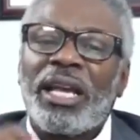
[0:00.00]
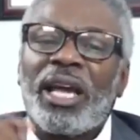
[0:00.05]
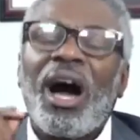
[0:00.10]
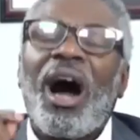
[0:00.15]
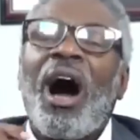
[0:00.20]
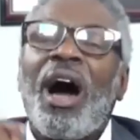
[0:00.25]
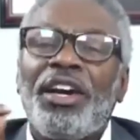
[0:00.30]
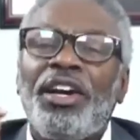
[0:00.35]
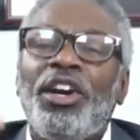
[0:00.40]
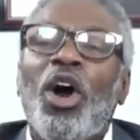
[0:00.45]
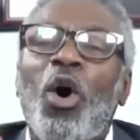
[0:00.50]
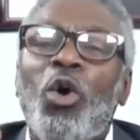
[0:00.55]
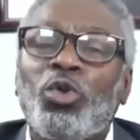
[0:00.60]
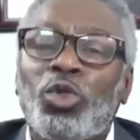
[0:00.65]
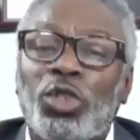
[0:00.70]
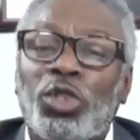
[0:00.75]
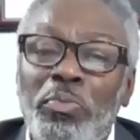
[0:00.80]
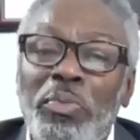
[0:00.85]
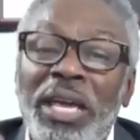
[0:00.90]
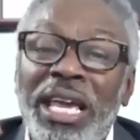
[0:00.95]
God
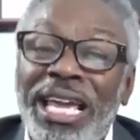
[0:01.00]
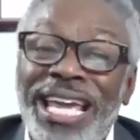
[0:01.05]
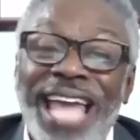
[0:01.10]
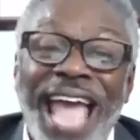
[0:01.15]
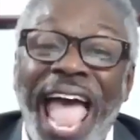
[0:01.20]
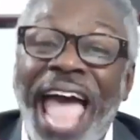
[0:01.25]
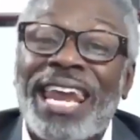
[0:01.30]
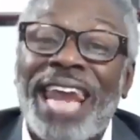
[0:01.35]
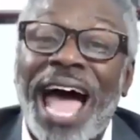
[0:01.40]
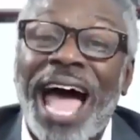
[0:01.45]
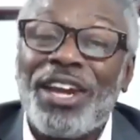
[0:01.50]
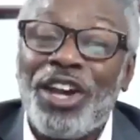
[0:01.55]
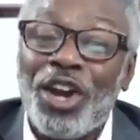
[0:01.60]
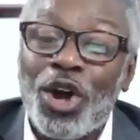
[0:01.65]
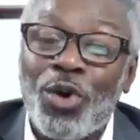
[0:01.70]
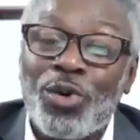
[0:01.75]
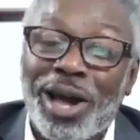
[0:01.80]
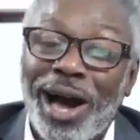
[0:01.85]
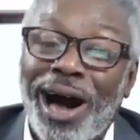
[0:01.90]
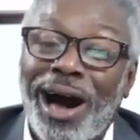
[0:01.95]
knows me and I know
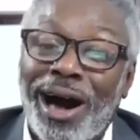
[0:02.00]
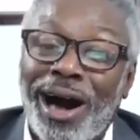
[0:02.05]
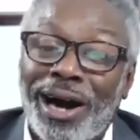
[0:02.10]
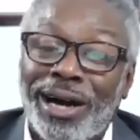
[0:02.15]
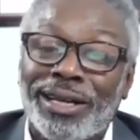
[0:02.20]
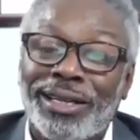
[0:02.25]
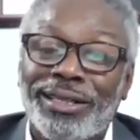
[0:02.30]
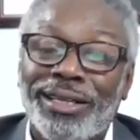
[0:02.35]
God.